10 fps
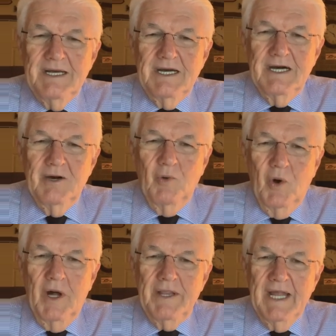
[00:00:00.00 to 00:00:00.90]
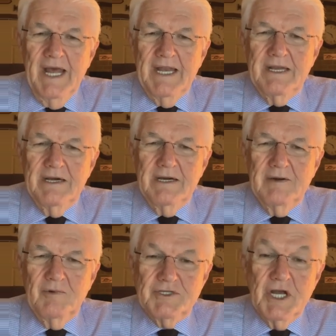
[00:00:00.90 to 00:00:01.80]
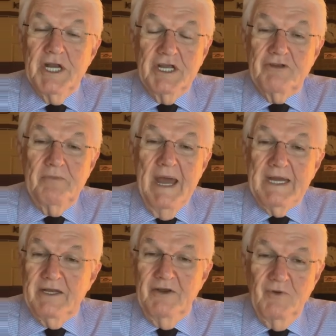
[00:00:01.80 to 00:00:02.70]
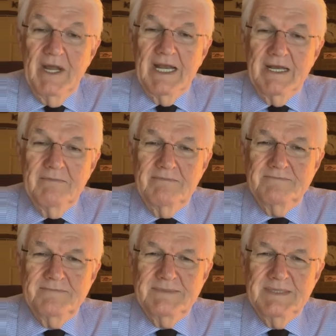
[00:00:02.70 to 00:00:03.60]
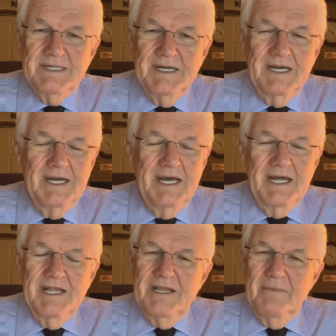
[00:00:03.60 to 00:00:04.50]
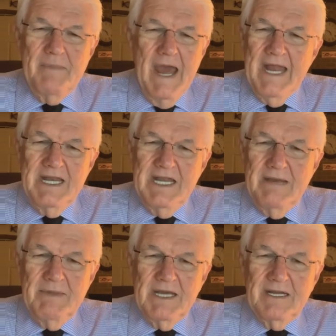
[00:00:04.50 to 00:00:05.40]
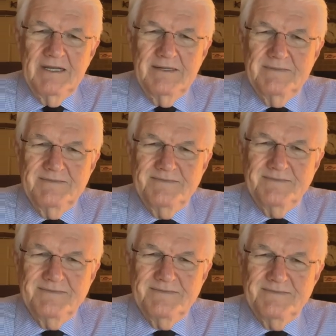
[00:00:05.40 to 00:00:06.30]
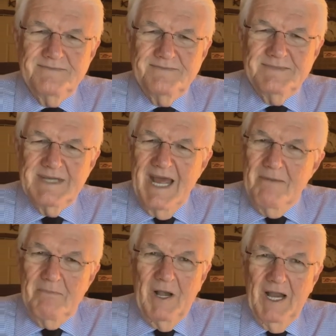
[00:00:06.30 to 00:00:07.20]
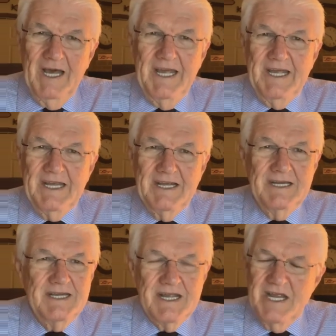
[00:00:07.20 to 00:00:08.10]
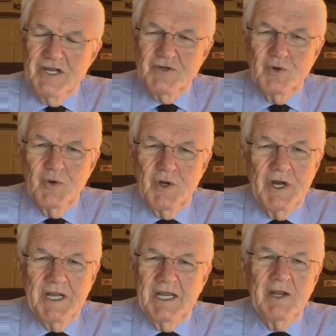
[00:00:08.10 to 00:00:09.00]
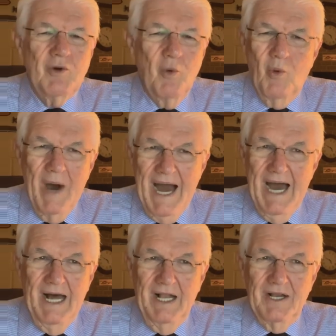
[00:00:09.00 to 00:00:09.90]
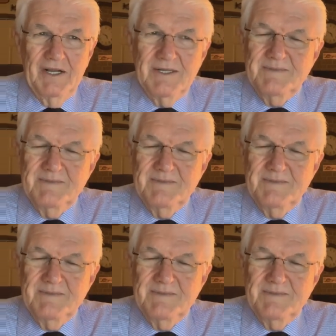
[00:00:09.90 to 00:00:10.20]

Uh, one that uh, was unexpected, really. The pandemic and plague is running wild.